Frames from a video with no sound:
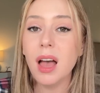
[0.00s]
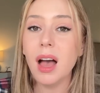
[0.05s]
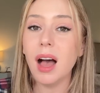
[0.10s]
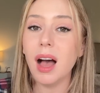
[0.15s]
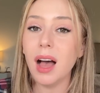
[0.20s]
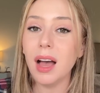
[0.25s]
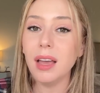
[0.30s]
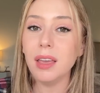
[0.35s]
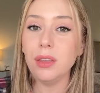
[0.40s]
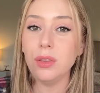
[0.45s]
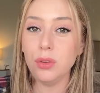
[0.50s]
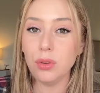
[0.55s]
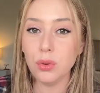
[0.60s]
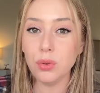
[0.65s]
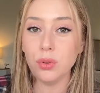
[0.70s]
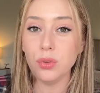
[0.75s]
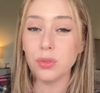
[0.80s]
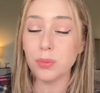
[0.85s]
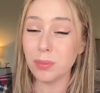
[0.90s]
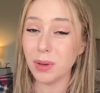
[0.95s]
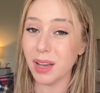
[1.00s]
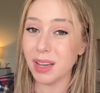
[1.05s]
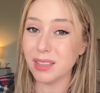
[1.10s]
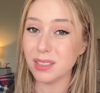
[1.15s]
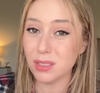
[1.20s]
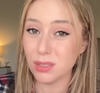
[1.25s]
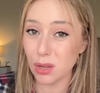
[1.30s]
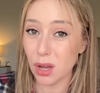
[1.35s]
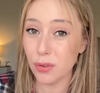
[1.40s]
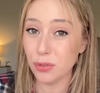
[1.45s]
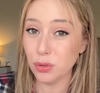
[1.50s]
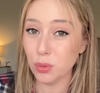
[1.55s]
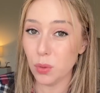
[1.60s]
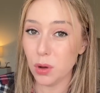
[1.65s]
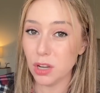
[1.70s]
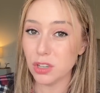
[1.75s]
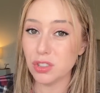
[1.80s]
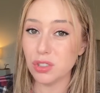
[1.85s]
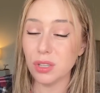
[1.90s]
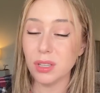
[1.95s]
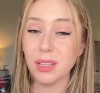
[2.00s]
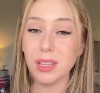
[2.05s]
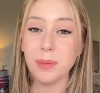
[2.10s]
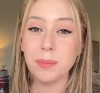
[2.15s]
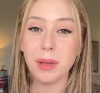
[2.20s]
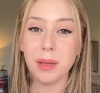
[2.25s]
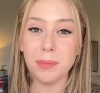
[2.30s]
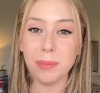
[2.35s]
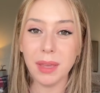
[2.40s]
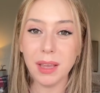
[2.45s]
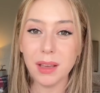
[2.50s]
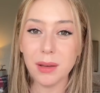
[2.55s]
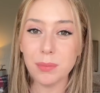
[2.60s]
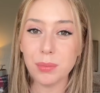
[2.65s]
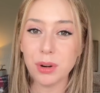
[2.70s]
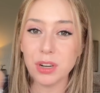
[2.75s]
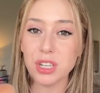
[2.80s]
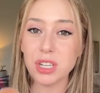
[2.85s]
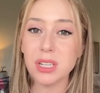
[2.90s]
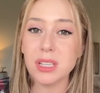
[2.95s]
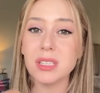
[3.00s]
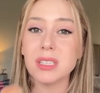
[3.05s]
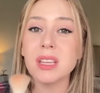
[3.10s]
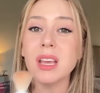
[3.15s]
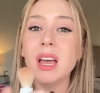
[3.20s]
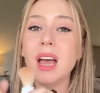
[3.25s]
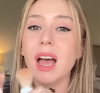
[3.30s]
I use my soft wash to clean my makeup brushes,